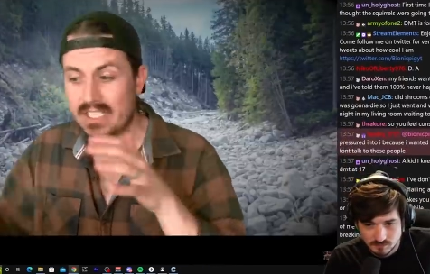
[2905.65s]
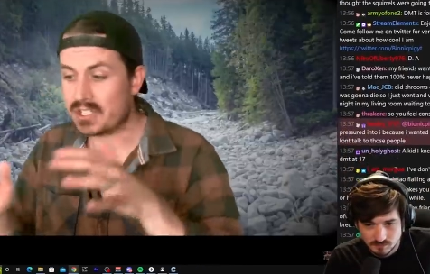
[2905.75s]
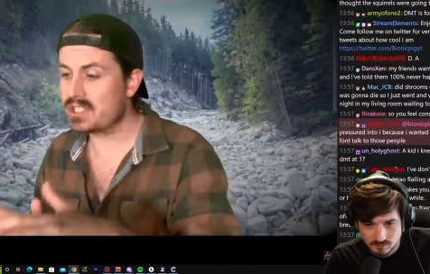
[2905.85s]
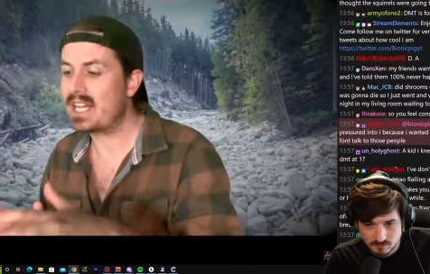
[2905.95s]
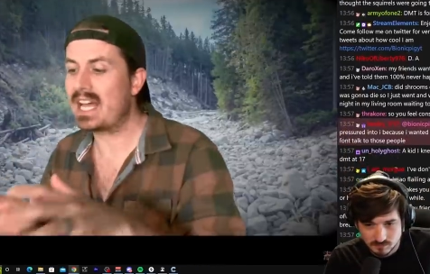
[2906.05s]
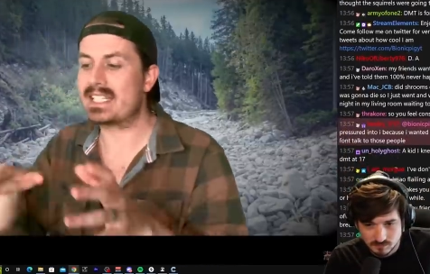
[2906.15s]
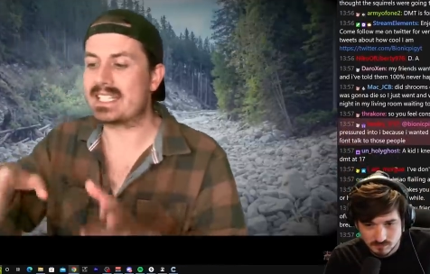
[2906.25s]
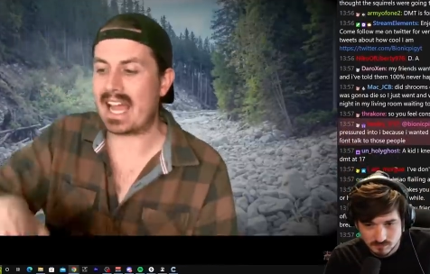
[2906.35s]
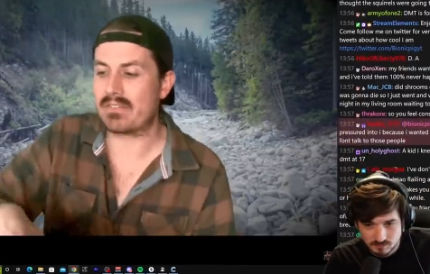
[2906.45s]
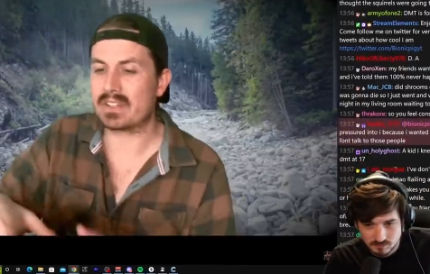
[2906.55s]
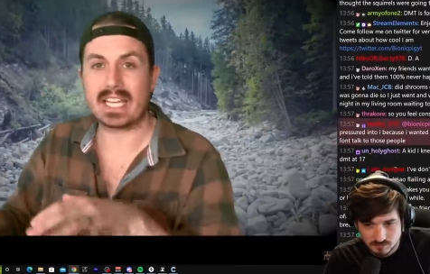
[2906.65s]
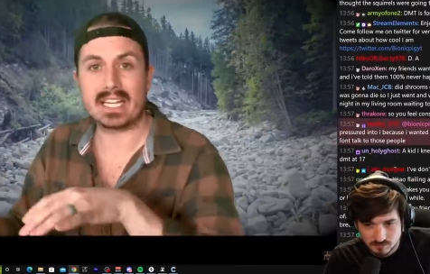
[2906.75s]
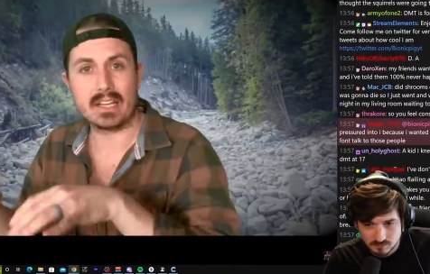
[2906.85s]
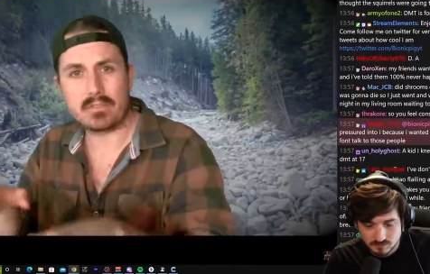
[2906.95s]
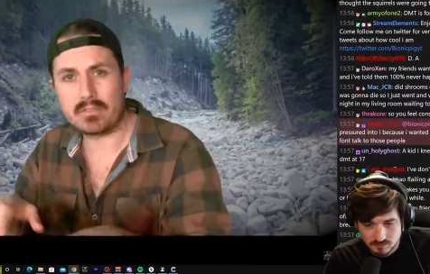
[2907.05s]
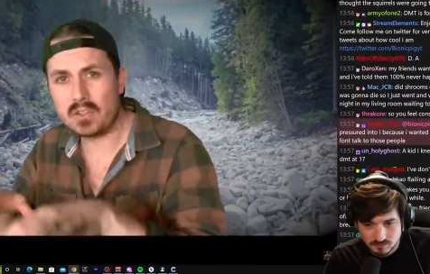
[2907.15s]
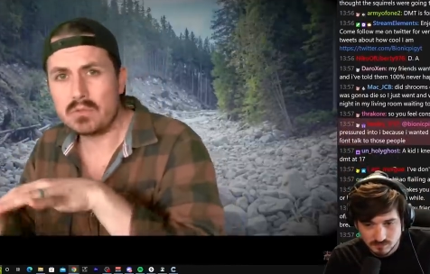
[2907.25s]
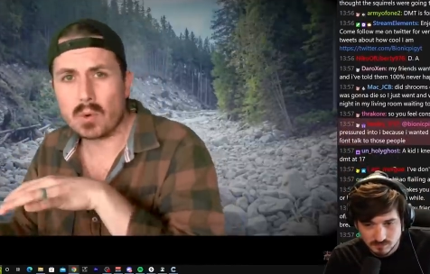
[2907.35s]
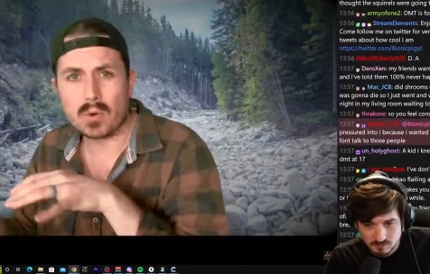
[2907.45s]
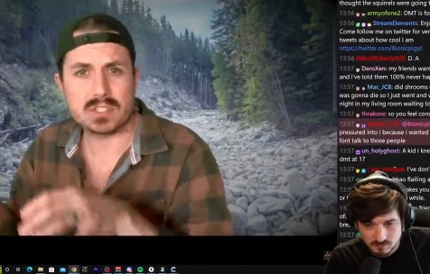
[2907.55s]
Speaker 1: He just had to navigate a
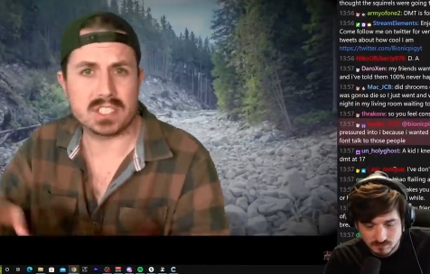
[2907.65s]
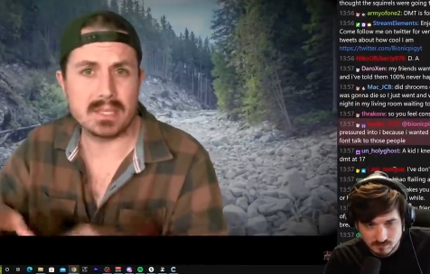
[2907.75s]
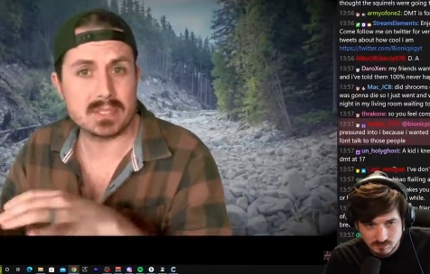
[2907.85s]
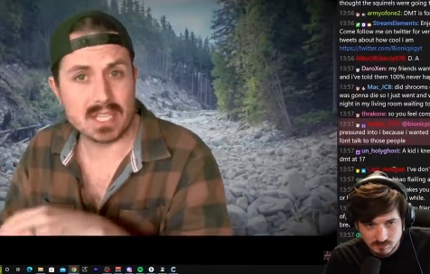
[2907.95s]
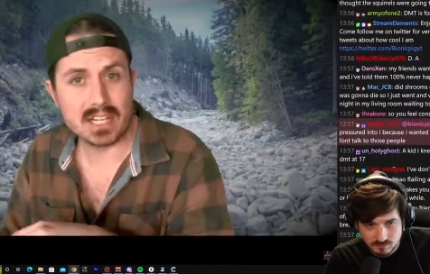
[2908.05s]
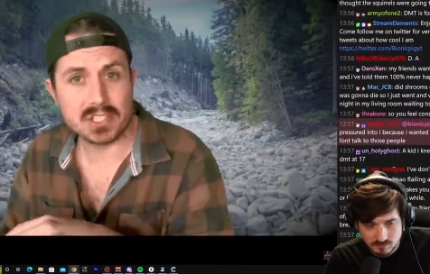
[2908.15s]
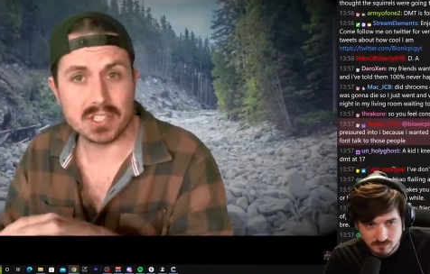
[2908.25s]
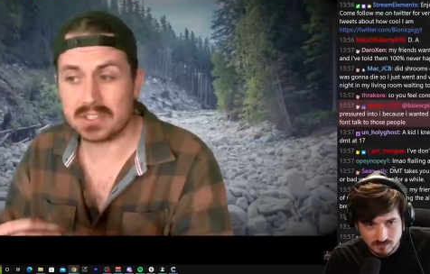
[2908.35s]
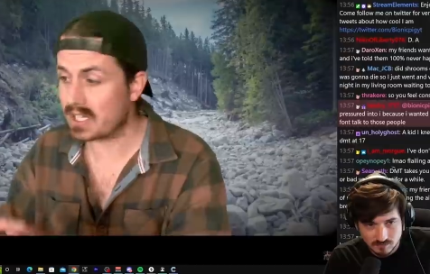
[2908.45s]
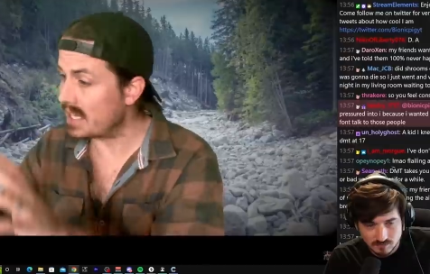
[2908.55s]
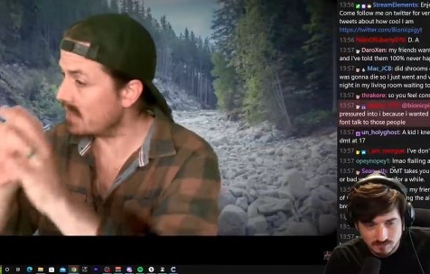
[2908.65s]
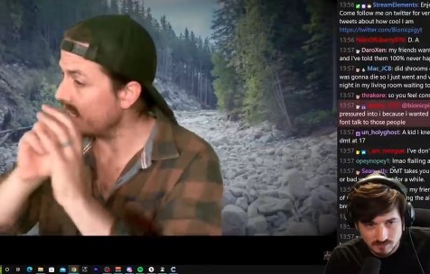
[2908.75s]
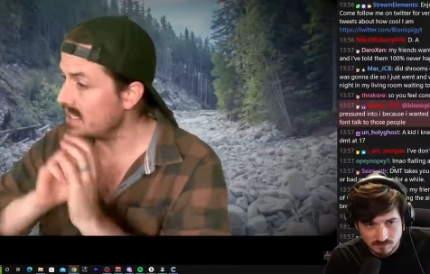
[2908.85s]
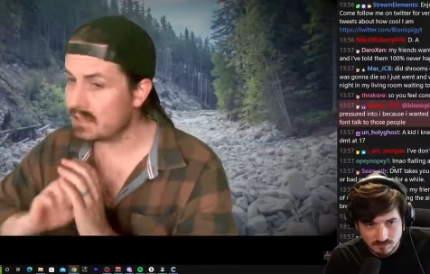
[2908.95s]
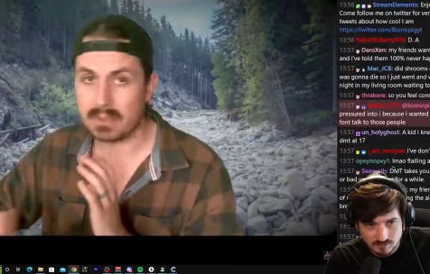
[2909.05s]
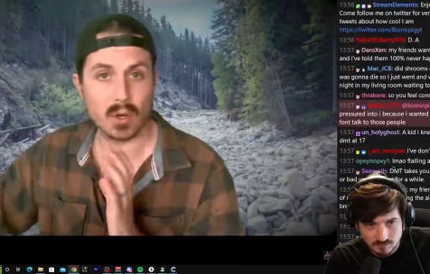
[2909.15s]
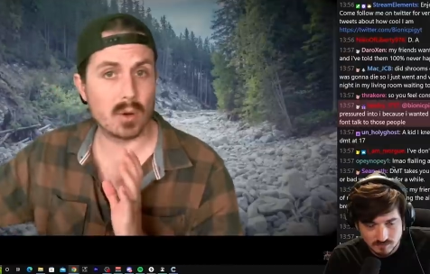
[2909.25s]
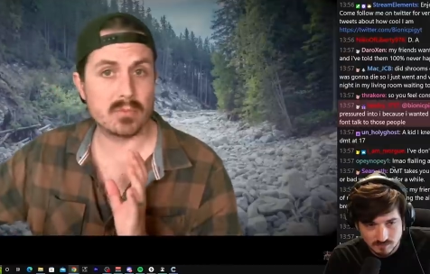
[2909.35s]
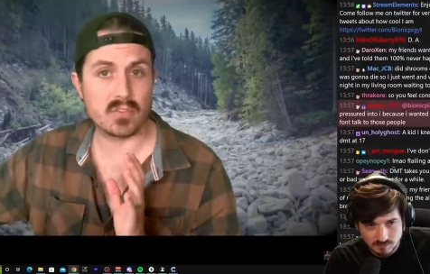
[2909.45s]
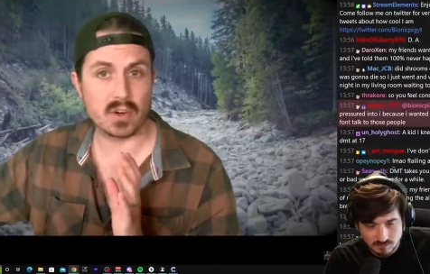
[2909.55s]
few more steep sections and then he'd be
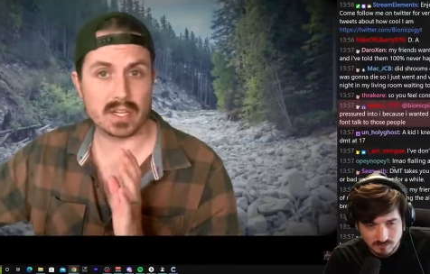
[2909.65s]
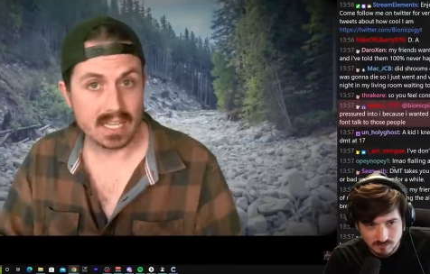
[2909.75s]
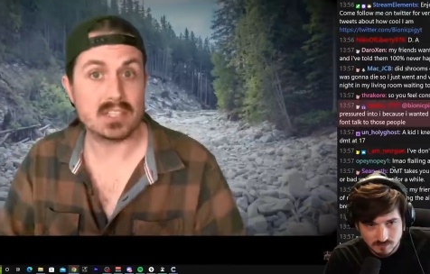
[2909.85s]
home free.